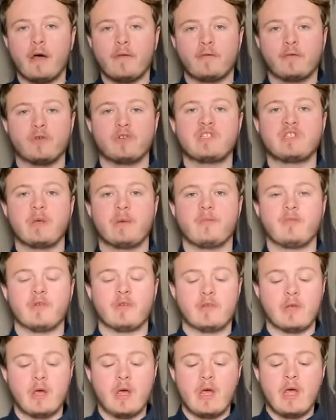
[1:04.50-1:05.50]
or
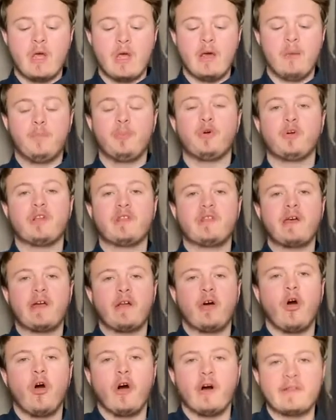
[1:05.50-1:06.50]
something and putting that
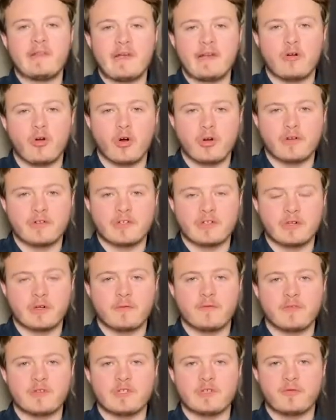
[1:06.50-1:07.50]
on that hard
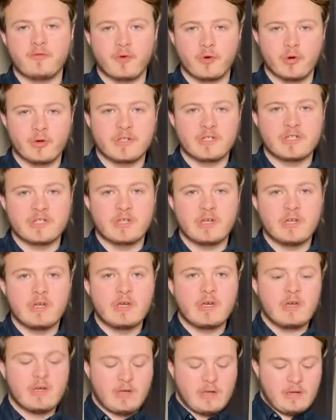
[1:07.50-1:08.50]
surface first,
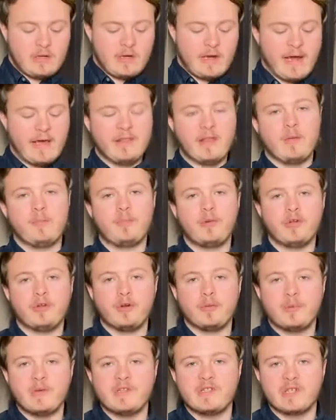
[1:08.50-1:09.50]
and then put
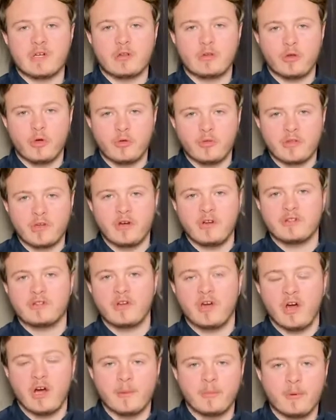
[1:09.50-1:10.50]
your piece of clothing on
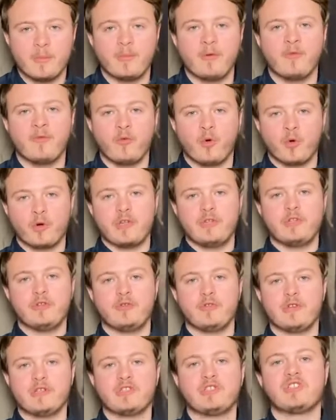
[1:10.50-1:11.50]
top before you do
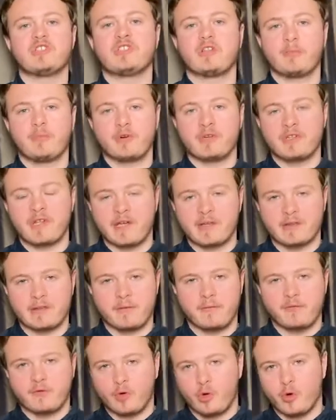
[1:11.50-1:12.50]
it, just to protect the
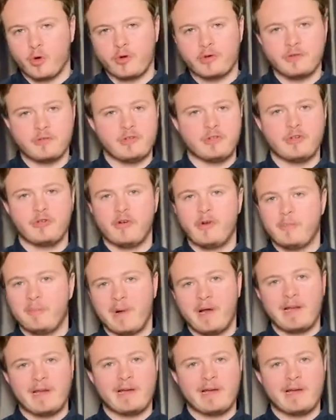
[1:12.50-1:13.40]
floor. You know, it might